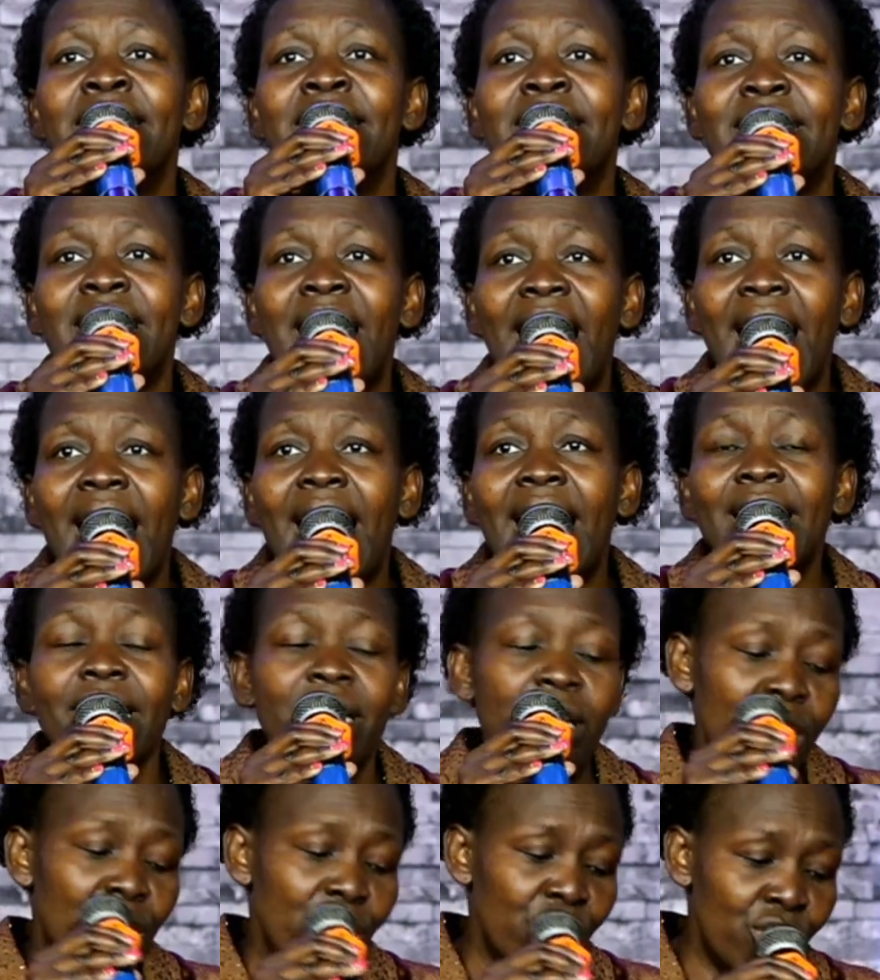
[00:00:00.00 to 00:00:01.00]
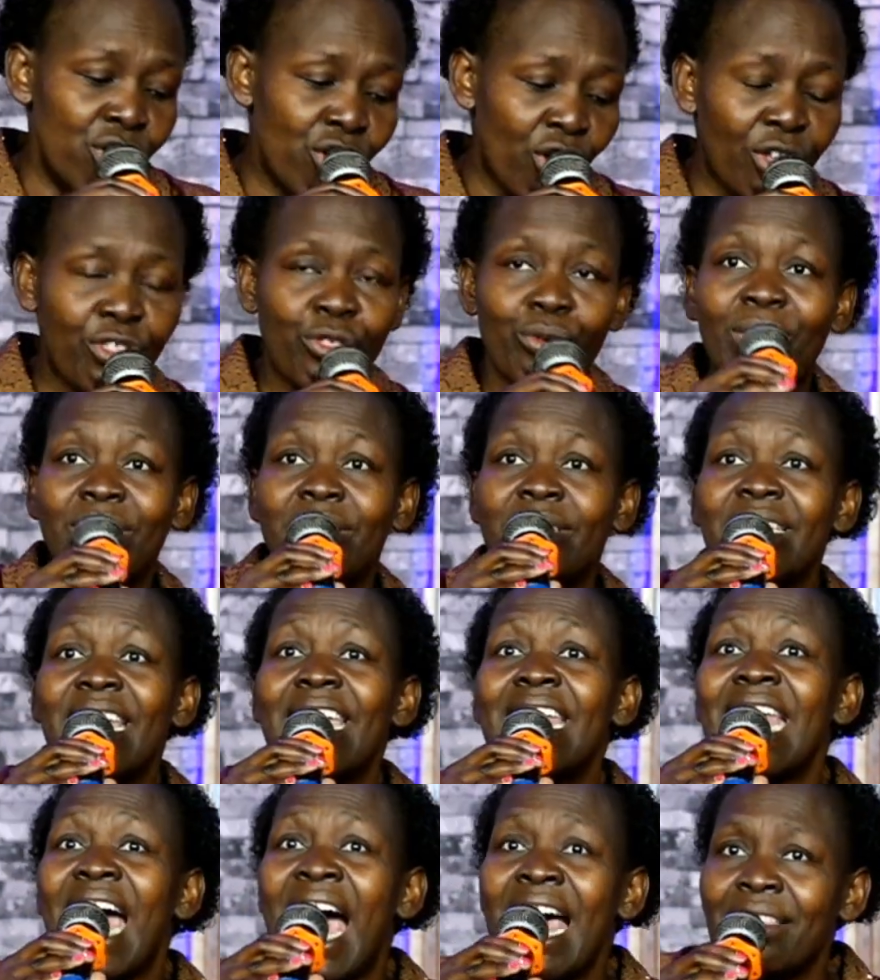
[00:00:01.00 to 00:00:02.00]
Turn northwards.
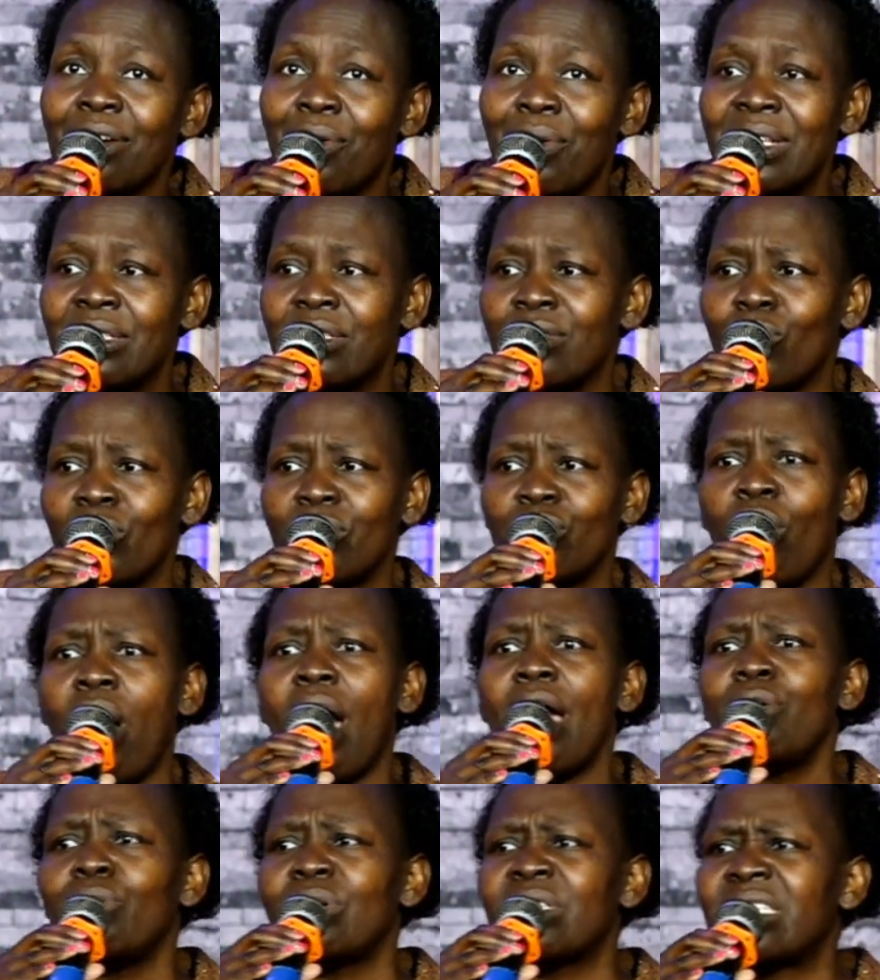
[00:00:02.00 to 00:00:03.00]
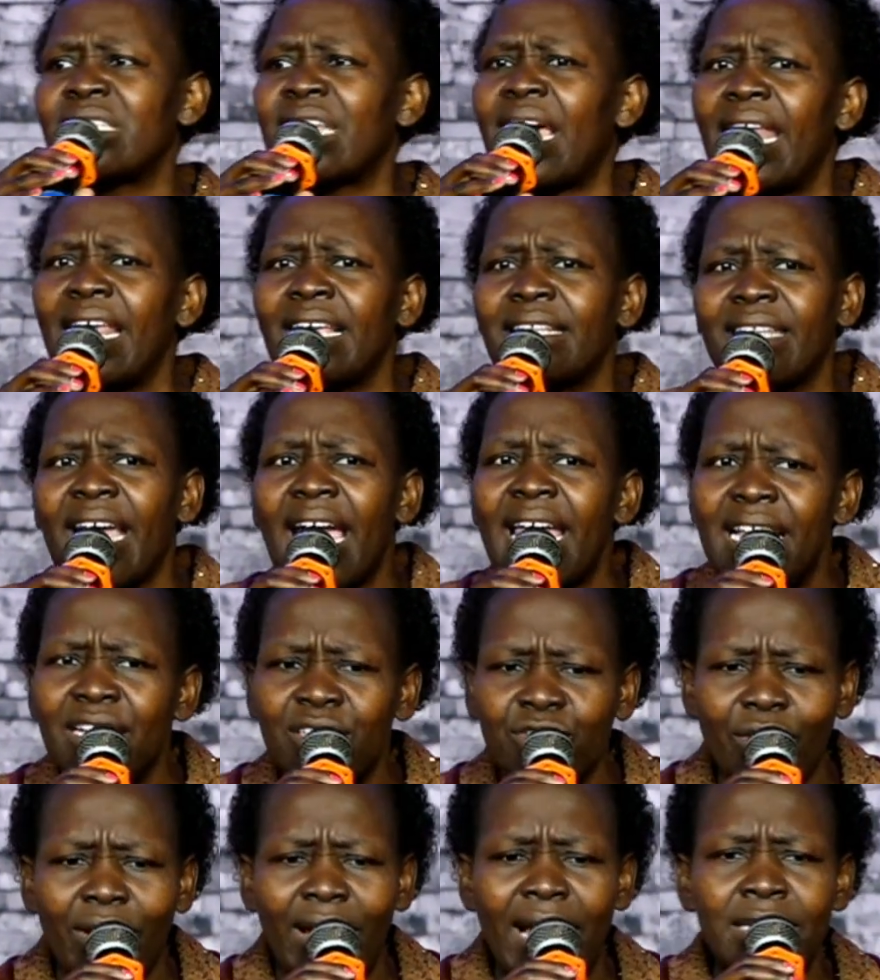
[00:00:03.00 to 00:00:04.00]
In other words, what God was telling the
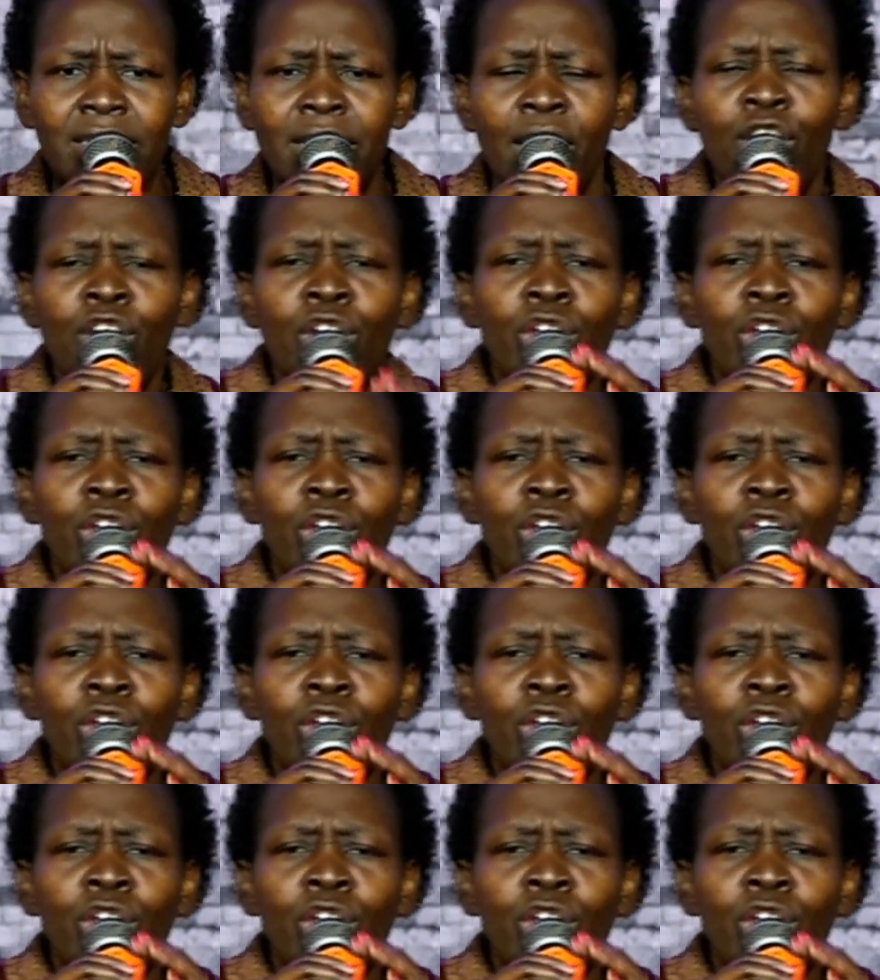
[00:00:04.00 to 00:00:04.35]
Israelites,